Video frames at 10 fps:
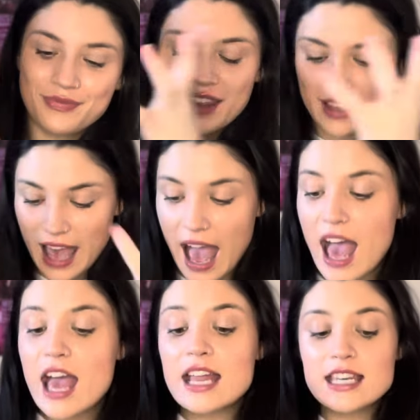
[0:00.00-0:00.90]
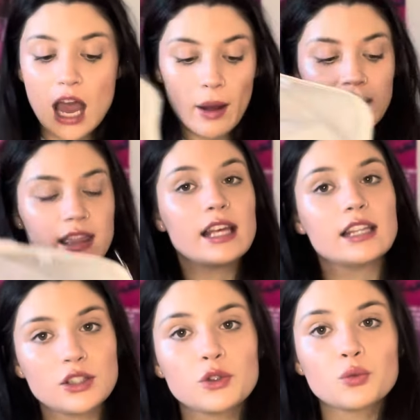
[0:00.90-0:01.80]
yeah, now I think
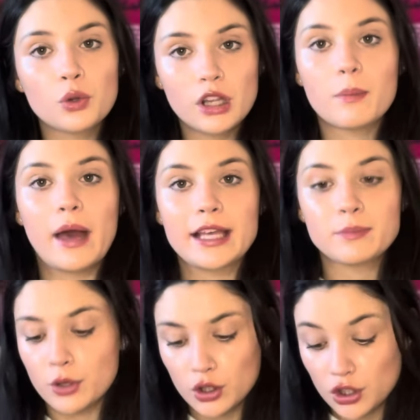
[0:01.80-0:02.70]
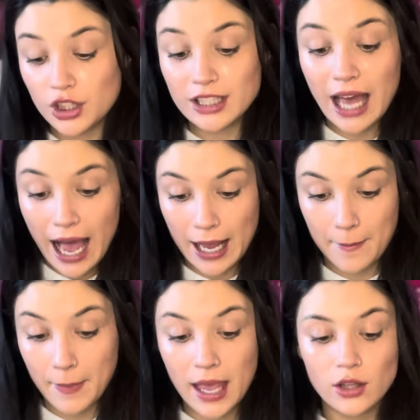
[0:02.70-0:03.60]
this was one of the best purchases I
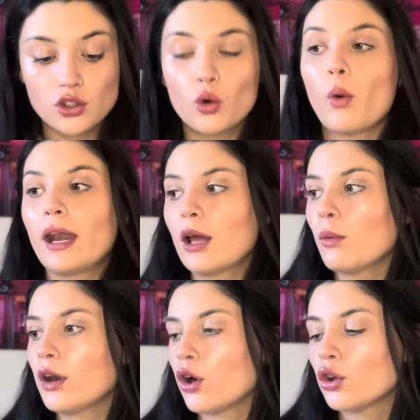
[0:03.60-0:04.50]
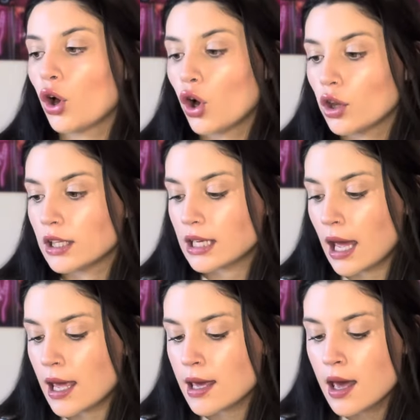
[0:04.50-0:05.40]
made. So when I went on
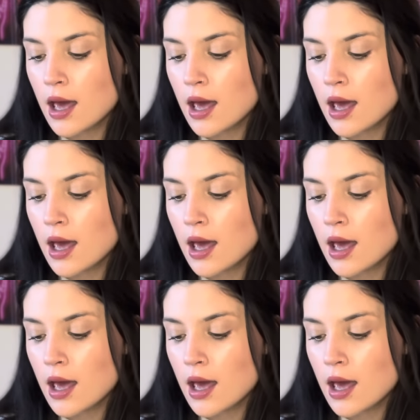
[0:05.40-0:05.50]
holiday,